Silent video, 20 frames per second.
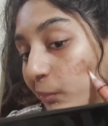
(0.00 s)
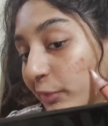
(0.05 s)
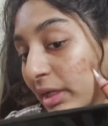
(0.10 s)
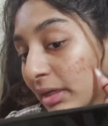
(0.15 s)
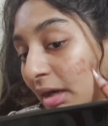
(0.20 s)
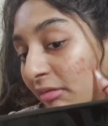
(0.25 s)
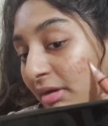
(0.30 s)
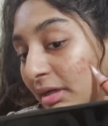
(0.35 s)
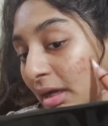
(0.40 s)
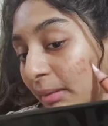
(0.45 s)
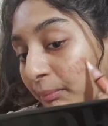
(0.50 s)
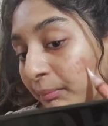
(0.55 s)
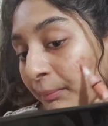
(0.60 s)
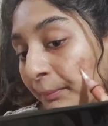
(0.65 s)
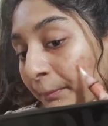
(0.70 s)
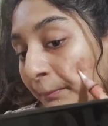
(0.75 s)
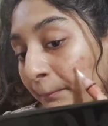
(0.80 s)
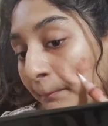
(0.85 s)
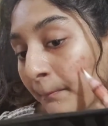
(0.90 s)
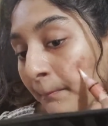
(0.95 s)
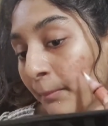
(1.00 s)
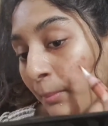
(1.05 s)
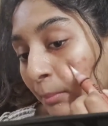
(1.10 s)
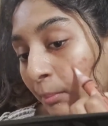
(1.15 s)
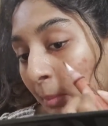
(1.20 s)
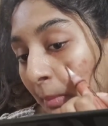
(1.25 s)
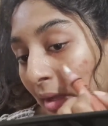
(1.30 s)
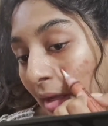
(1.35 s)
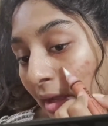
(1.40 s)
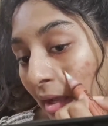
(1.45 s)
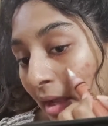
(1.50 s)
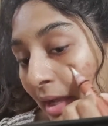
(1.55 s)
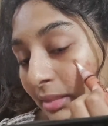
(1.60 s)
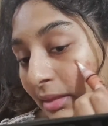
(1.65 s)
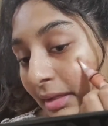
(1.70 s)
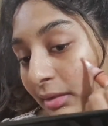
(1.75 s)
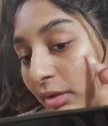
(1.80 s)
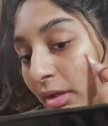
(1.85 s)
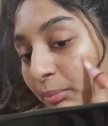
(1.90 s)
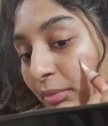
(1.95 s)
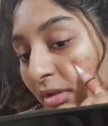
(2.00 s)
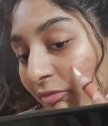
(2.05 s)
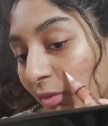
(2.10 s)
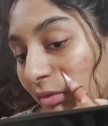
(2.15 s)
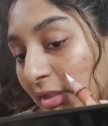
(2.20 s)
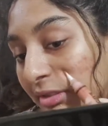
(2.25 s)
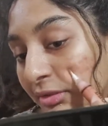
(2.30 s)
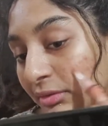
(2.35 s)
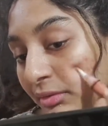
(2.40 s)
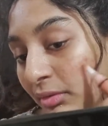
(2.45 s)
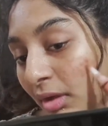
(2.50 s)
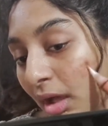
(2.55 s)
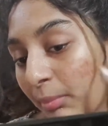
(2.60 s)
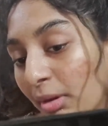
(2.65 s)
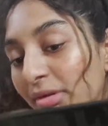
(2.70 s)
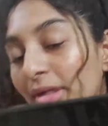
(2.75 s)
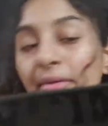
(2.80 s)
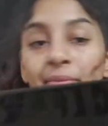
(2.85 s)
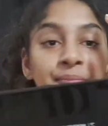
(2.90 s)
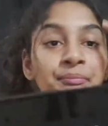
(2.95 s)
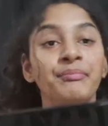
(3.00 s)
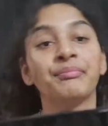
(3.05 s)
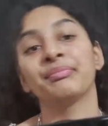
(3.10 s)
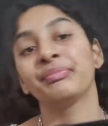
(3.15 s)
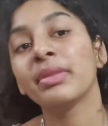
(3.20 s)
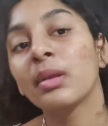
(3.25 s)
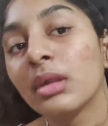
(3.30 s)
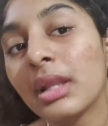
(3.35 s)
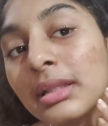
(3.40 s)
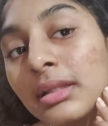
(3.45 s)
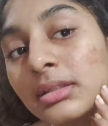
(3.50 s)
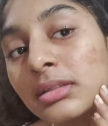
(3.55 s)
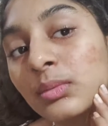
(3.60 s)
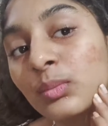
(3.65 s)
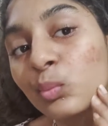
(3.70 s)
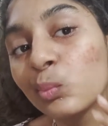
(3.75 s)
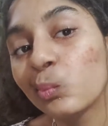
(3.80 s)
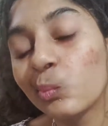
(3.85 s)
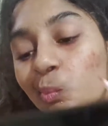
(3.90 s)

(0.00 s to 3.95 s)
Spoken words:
You can cover it up. And then you can put the foundation above it. Like this.